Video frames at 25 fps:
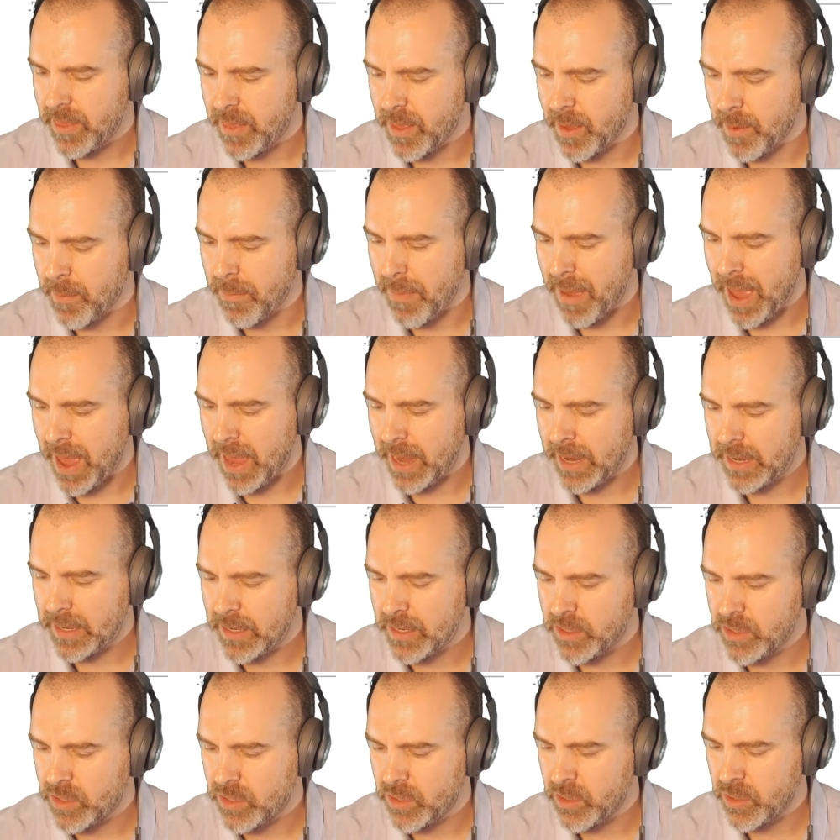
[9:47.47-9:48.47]
The
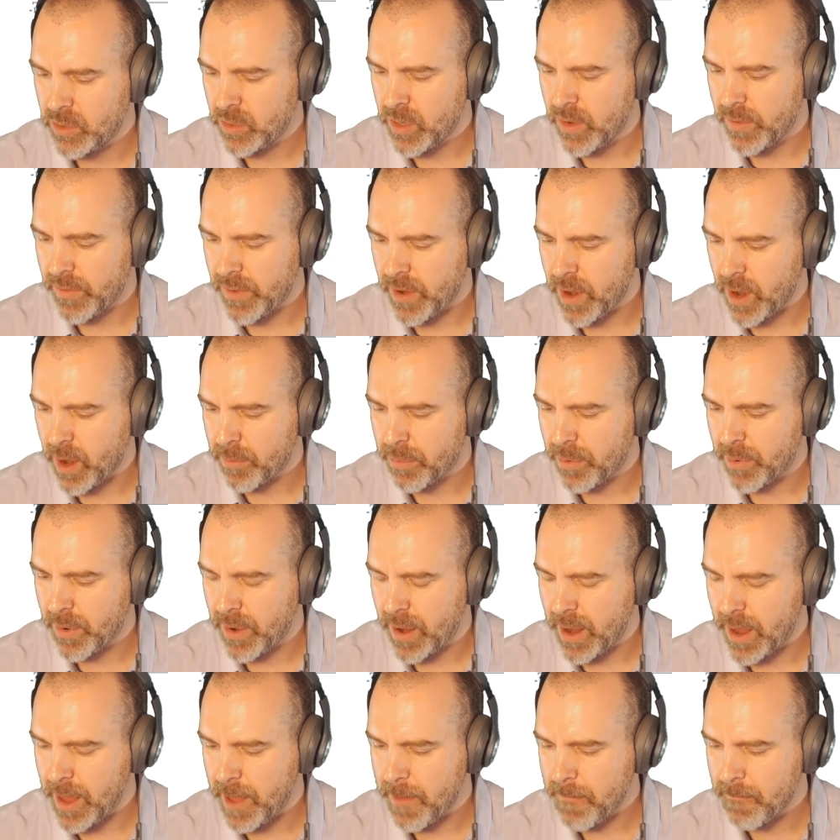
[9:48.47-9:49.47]
magnitude of R
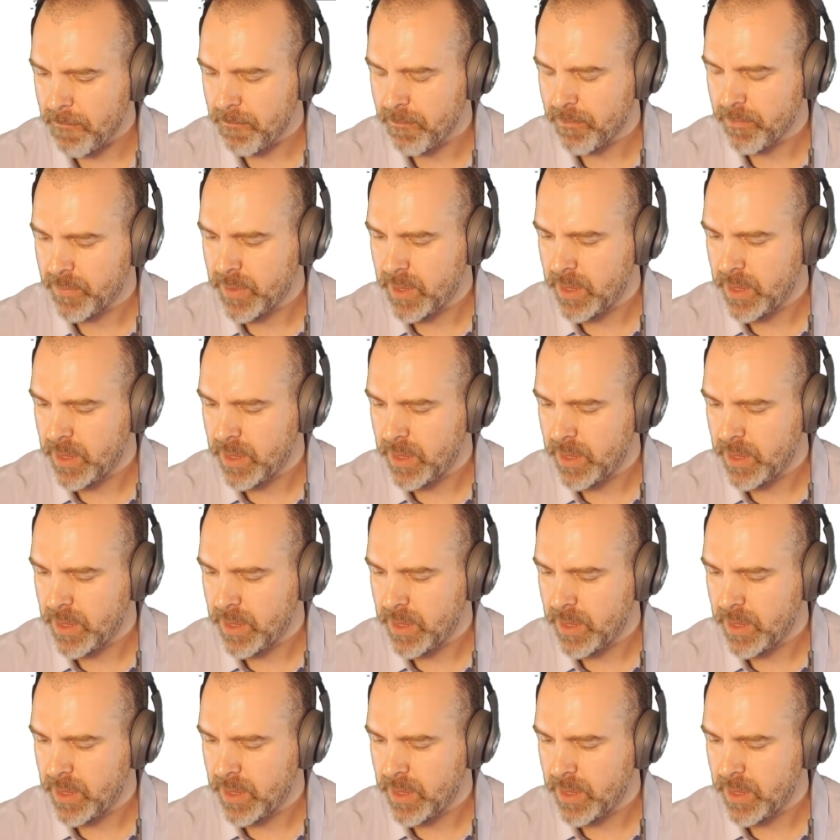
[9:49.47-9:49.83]
prime